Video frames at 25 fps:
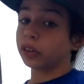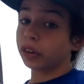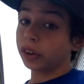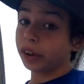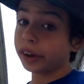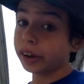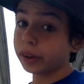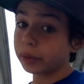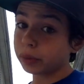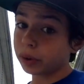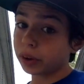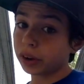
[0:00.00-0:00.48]

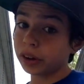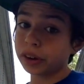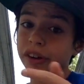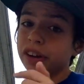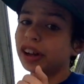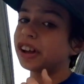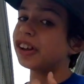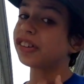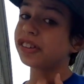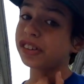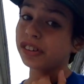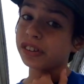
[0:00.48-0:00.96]
Late one,
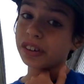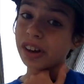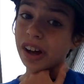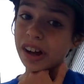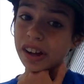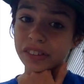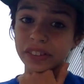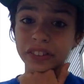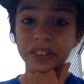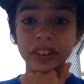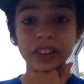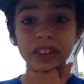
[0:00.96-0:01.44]
as you
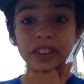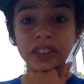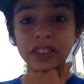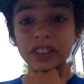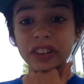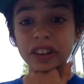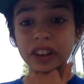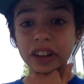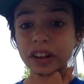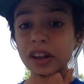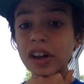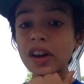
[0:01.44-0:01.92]
guys can
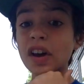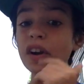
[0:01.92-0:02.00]
see.